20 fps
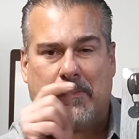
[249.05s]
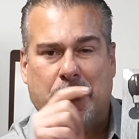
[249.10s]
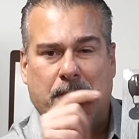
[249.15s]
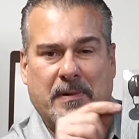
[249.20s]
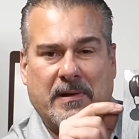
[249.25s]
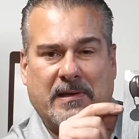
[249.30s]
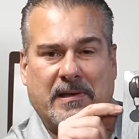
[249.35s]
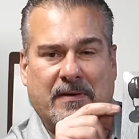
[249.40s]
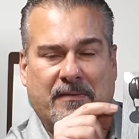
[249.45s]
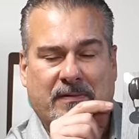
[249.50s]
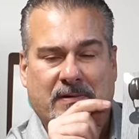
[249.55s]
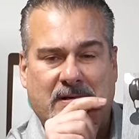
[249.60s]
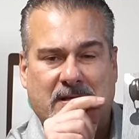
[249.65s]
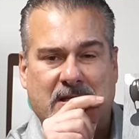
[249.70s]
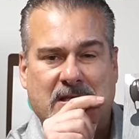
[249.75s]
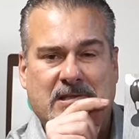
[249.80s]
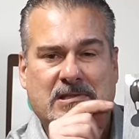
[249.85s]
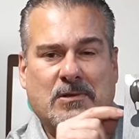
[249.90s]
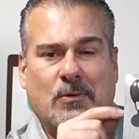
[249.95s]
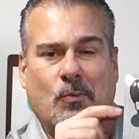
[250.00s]
Big difference. And
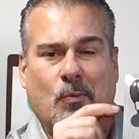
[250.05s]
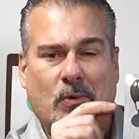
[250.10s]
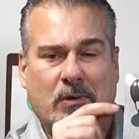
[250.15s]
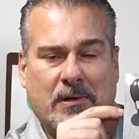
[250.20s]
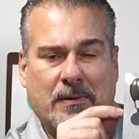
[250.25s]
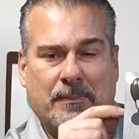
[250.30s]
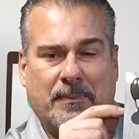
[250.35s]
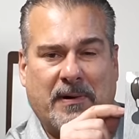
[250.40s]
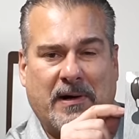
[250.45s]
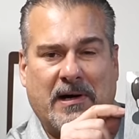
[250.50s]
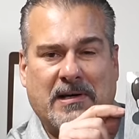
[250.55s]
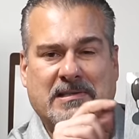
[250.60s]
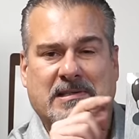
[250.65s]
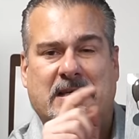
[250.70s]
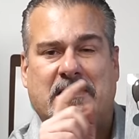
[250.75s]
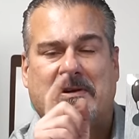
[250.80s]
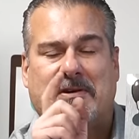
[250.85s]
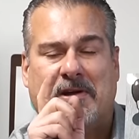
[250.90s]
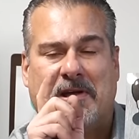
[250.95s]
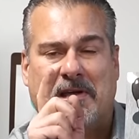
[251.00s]
this is a wood composite,
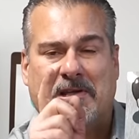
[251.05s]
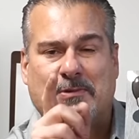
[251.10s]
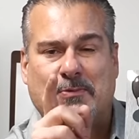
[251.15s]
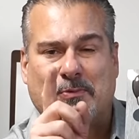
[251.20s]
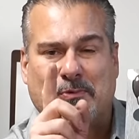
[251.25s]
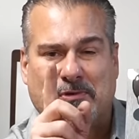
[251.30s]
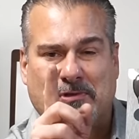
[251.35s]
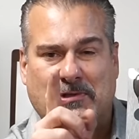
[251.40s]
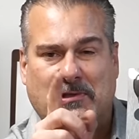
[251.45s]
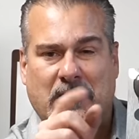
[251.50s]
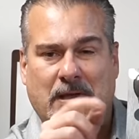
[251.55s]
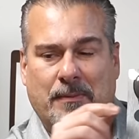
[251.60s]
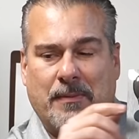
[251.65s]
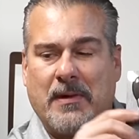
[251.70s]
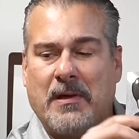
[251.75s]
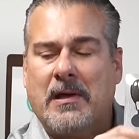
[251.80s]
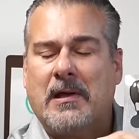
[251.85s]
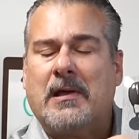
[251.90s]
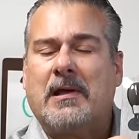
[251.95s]
and your hands won't slip.